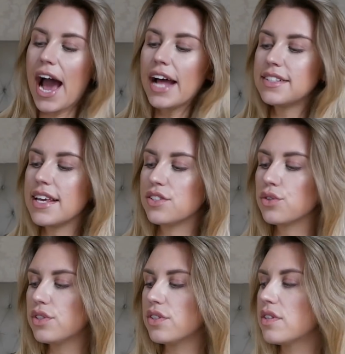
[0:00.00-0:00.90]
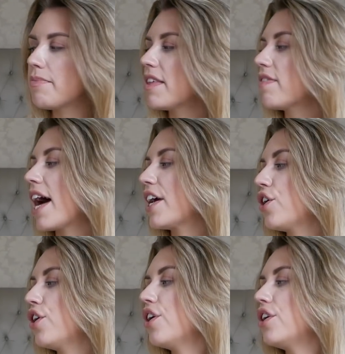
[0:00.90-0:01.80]
And it's also something that I
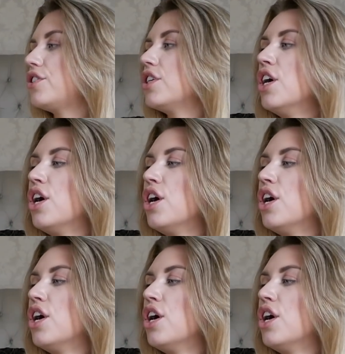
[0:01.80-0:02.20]
could